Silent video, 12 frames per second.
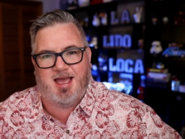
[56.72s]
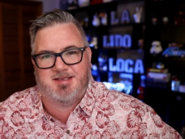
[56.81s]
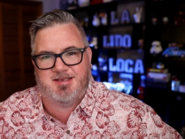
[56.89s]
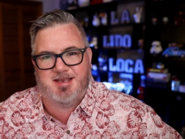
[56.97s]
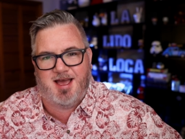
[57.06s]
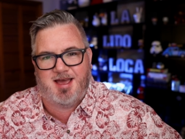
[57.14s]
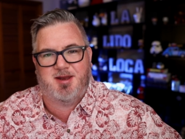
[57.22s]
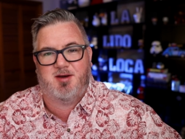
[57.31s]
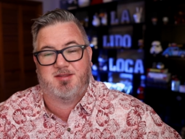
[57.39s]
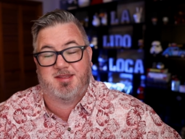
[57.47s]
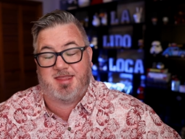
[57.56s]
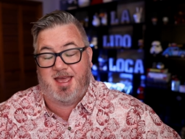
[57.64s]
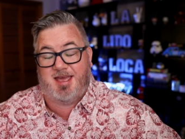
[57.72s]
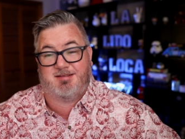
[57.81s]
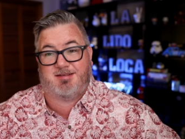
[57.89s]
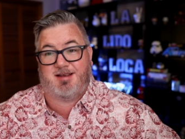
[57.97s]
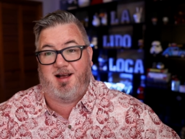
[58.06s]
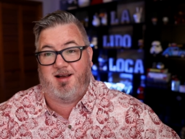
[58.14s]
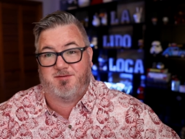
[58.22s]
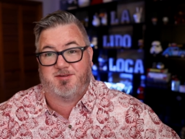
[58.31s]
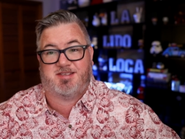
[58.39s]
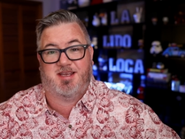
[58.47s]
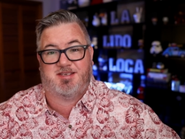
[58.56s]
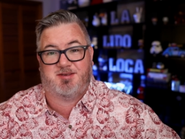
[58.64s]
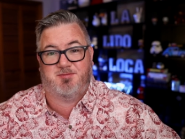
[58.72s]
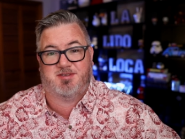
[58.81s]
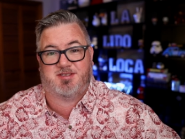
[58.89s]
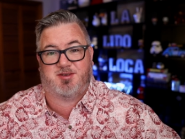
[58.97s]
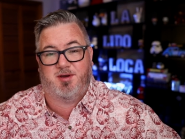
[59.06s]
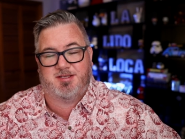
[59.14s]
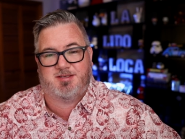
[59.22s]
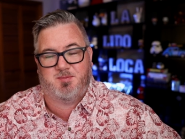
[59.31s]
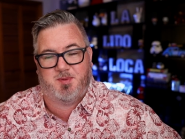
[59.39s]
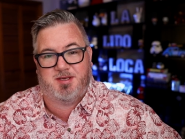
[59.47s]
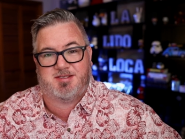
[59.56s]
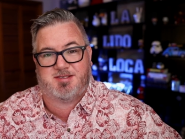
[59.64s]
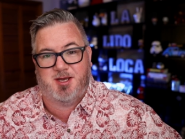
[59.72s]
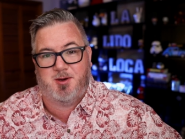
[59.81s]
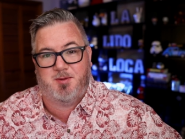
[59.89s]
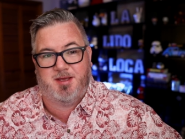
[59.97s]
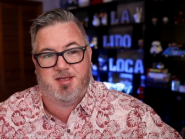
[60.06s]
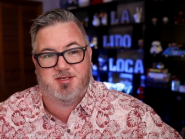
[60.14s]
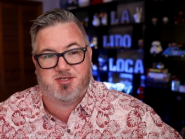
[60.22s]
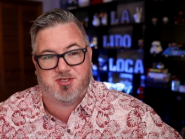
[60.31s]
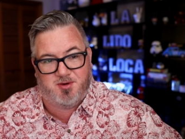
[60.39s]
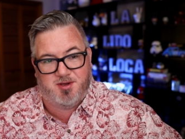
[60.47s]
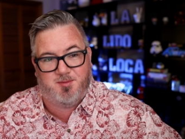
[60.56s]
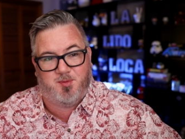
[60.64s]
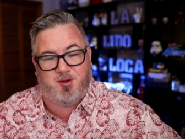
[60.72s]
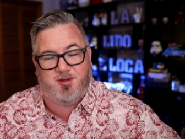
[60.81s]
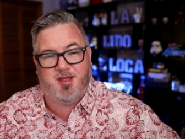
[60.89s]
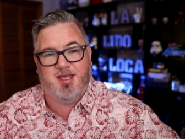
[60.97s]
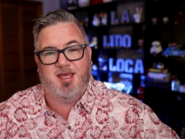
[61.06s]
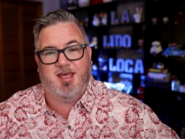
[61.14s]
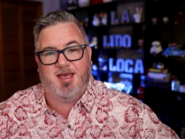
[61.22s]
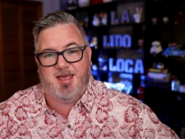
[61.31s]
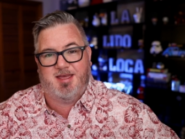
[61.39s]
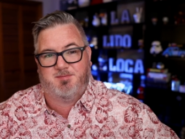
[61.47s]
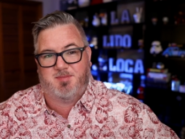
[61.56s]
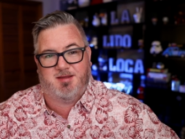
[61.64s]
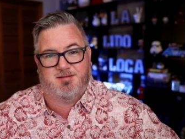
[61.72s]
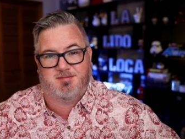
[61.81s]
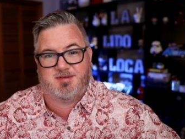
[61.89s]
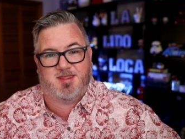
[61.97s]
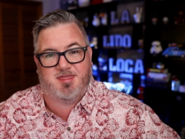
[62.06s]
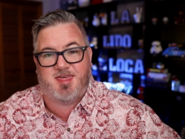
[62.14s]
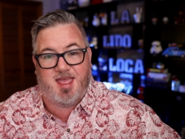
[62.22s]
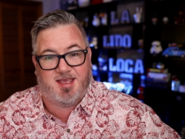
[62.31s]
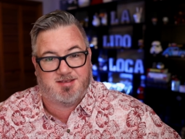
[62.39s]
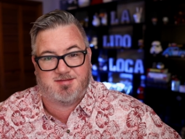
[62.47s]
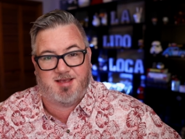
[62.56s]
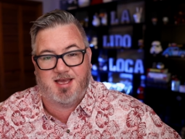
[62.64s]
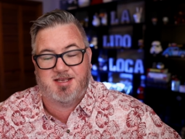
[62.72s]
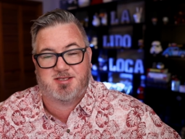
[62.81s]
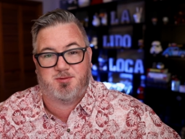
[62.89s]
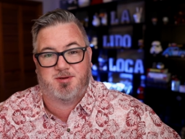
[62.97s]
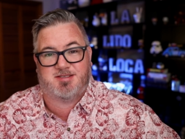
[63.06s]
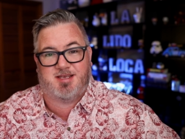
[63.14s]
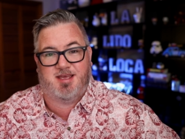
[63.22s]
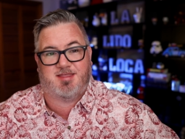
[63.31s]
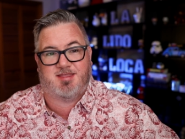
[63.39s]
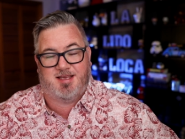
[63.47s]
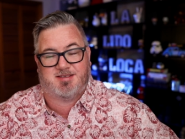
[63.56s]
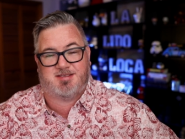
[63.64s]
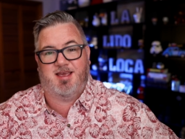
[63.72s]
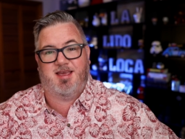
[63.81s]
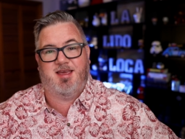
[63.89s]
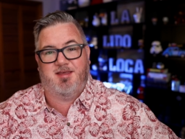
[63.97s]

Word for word: I did not know that that conversation was going to be so enjoyable thanks. I just want to say thanks.